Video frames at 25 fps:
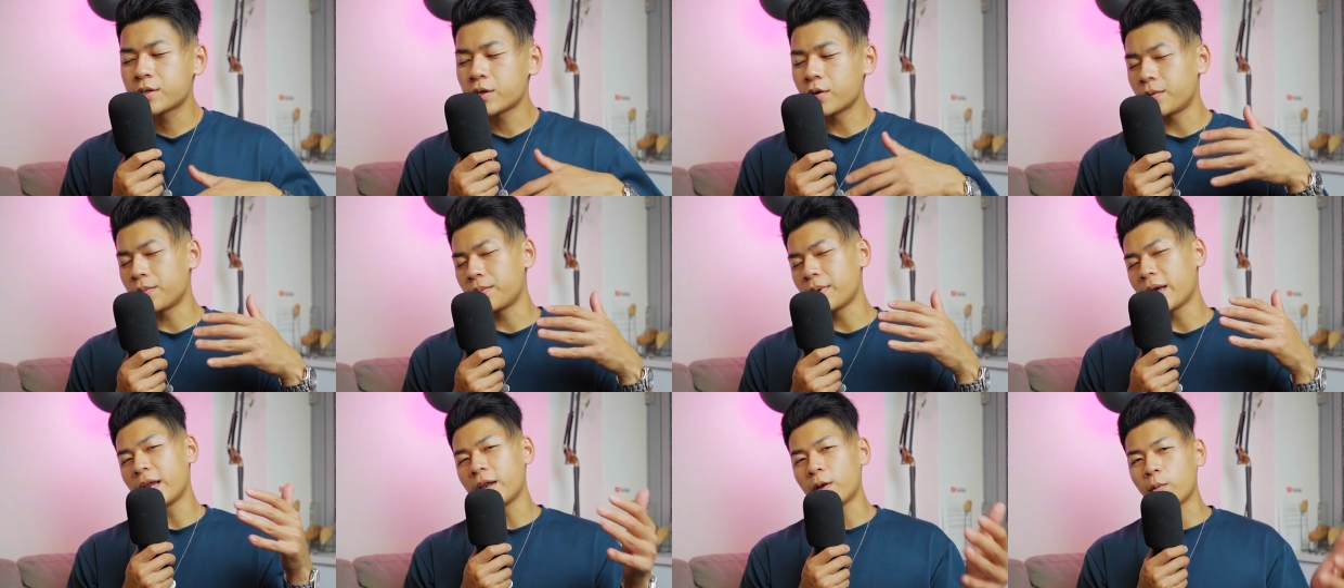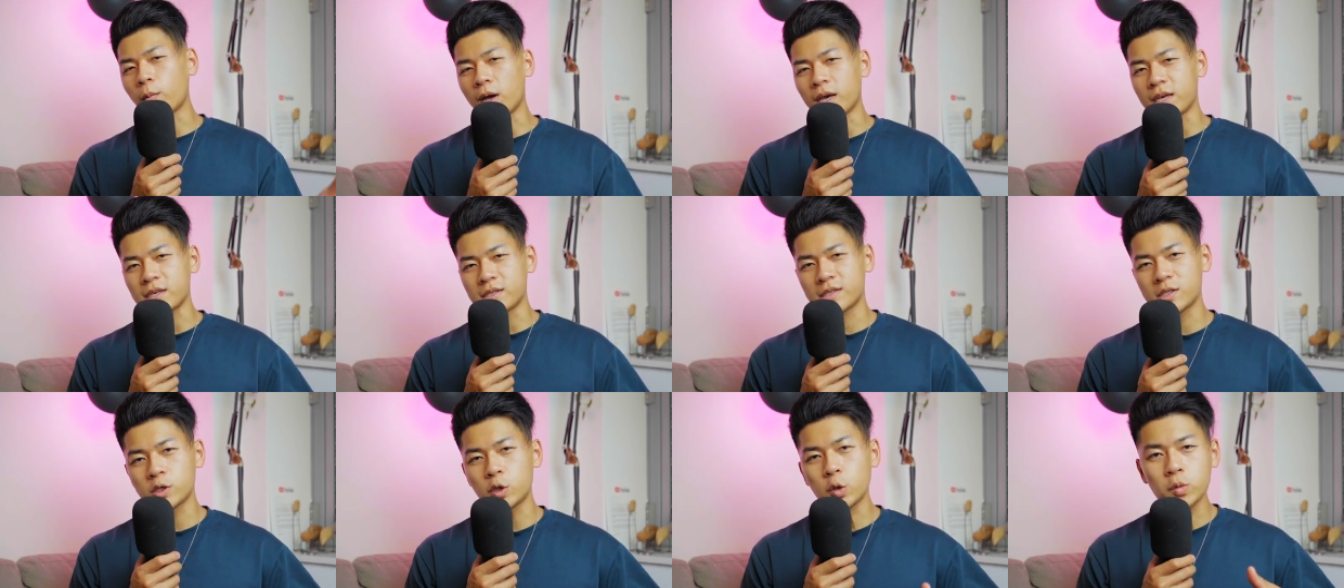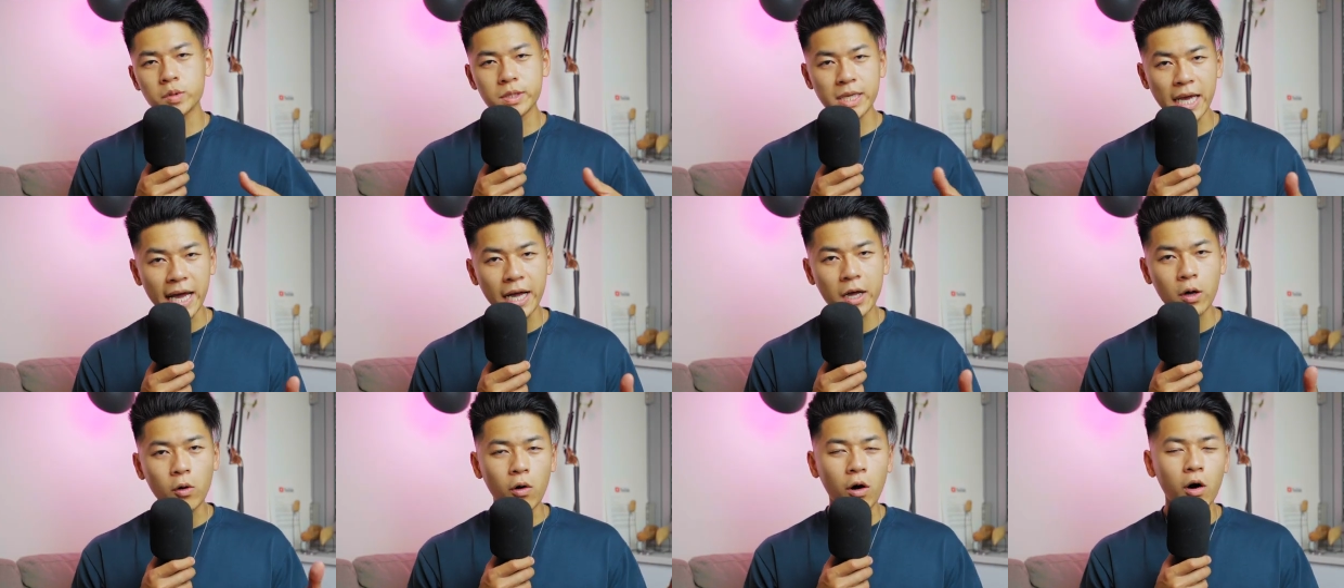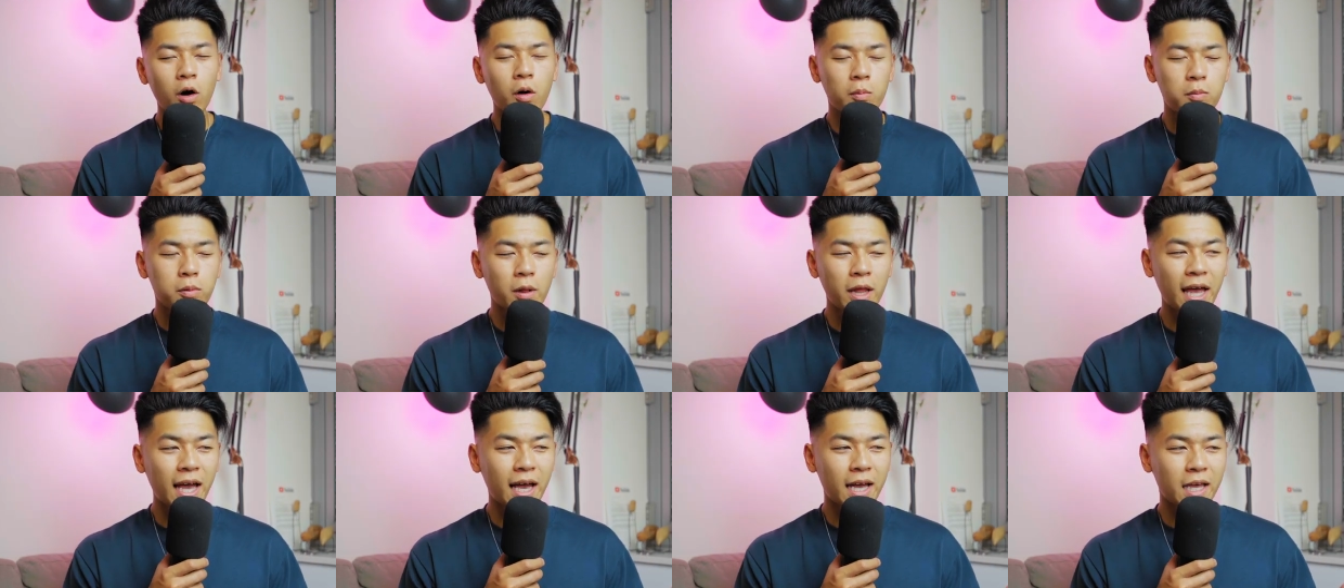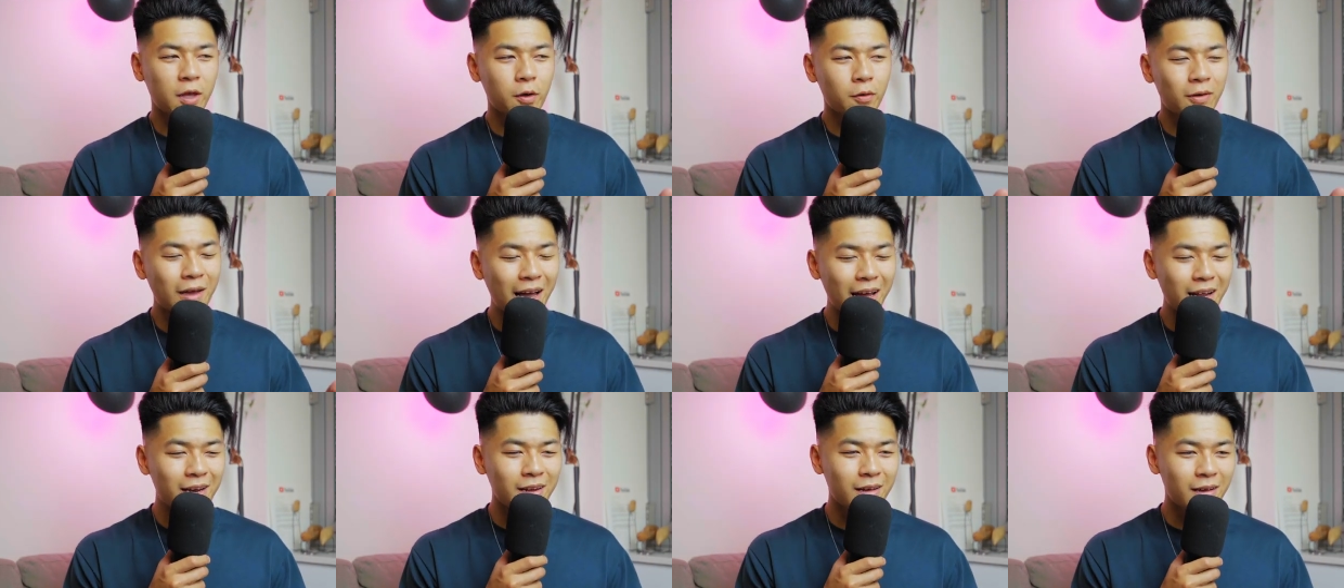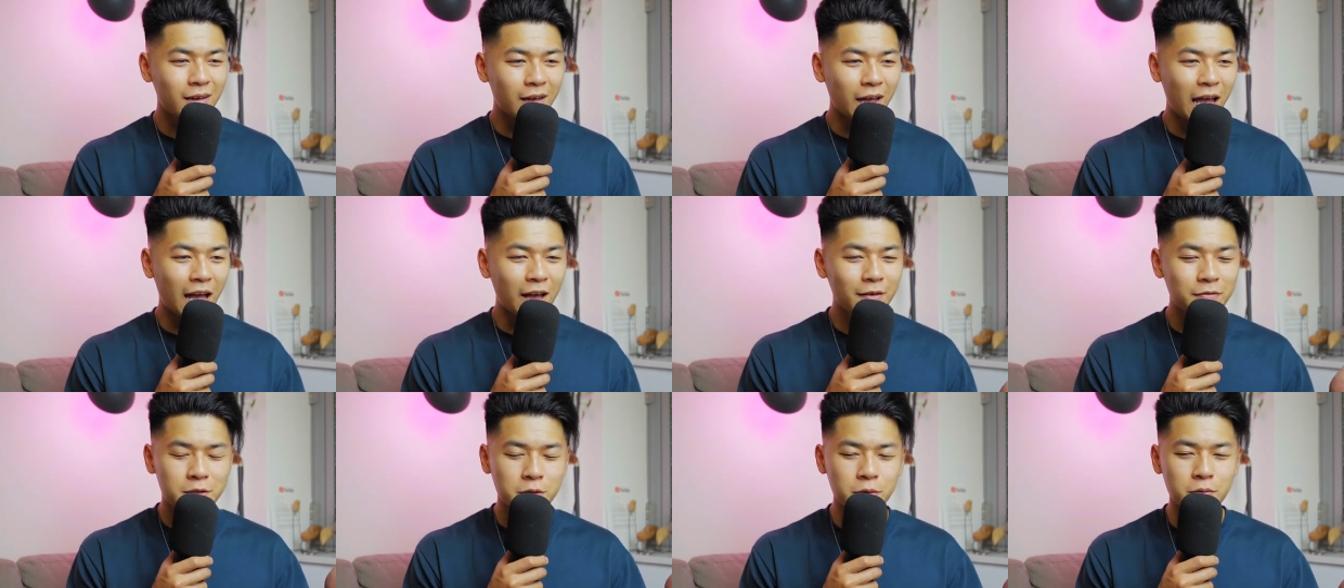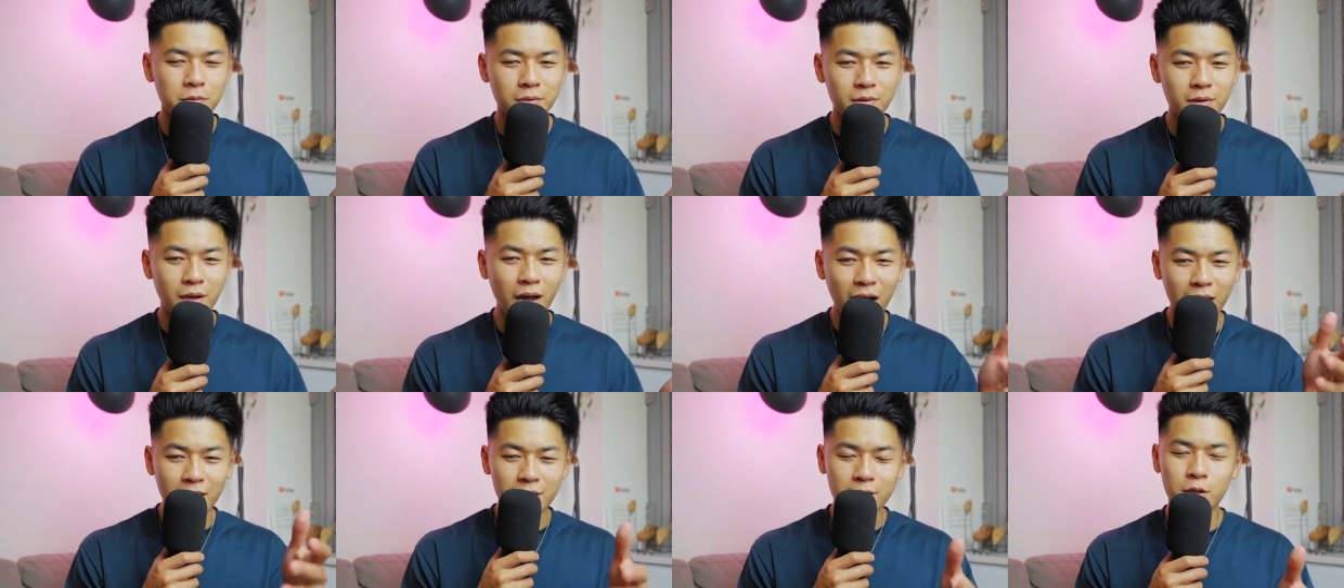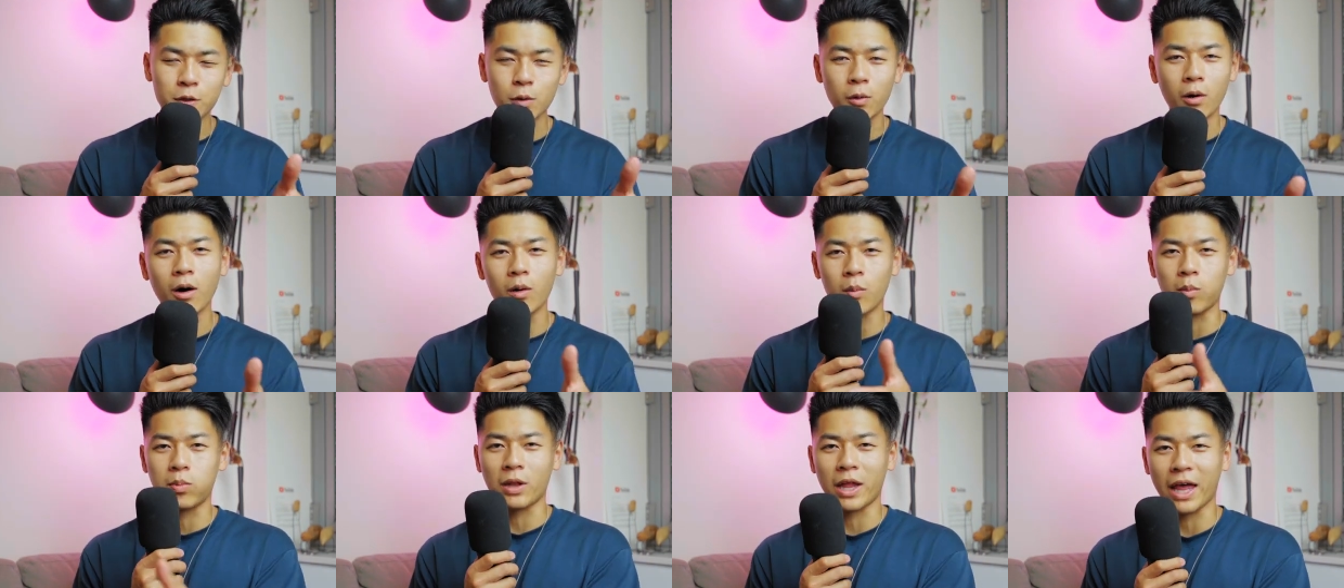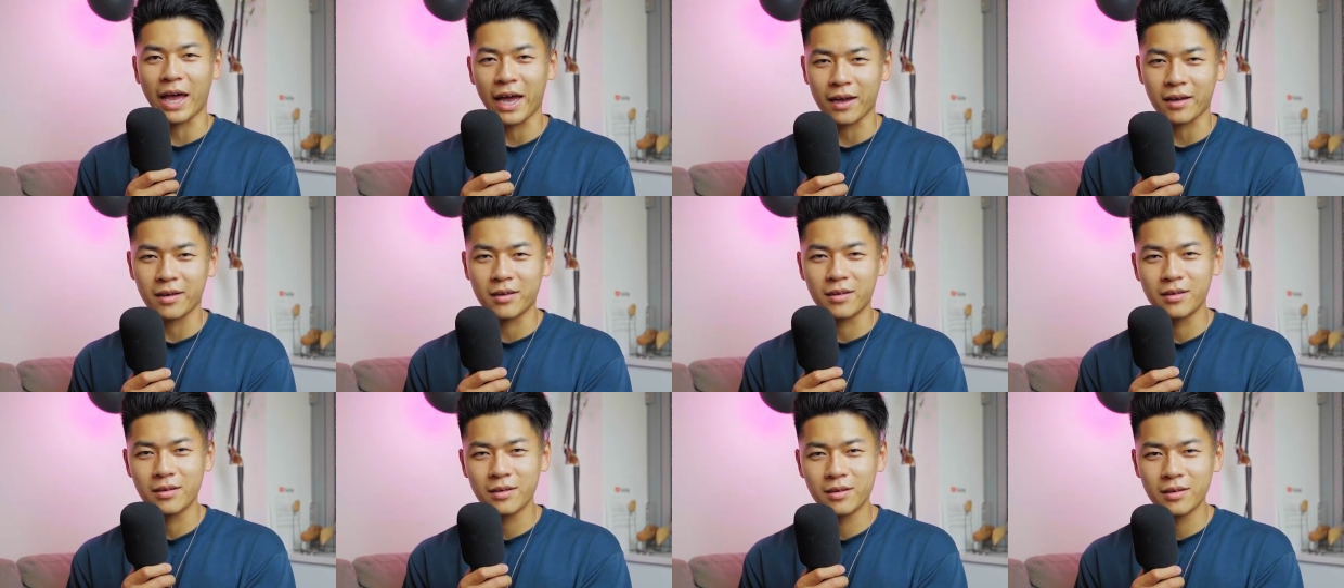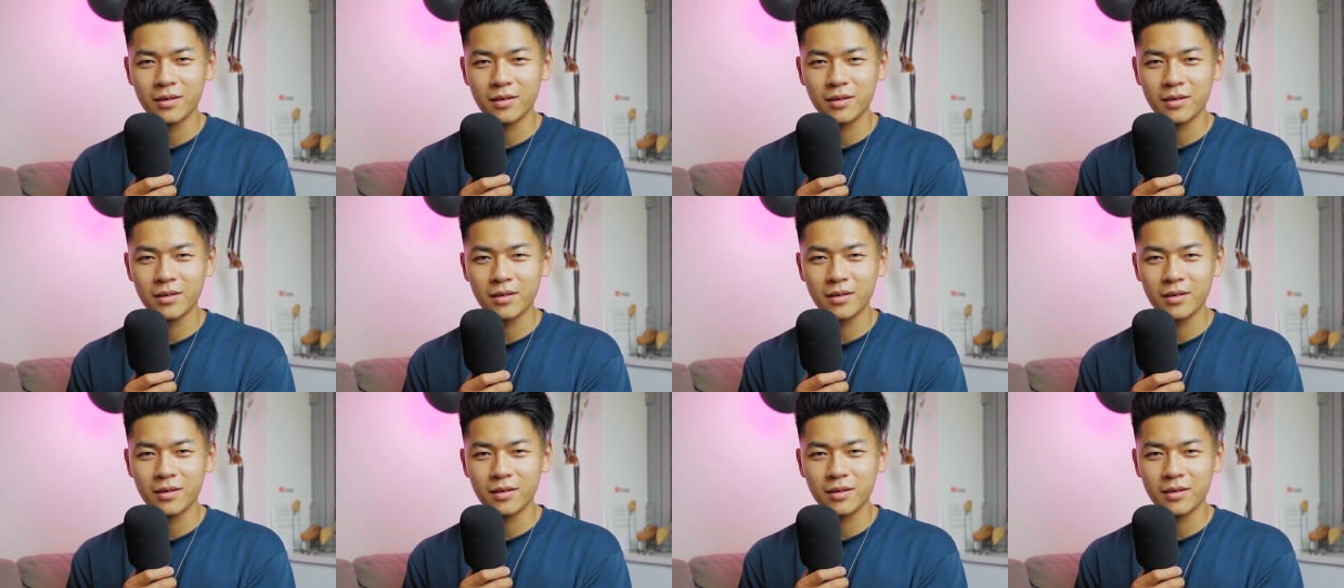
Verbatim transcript: So anyways, to tackle all black, you kind of have to not do all black.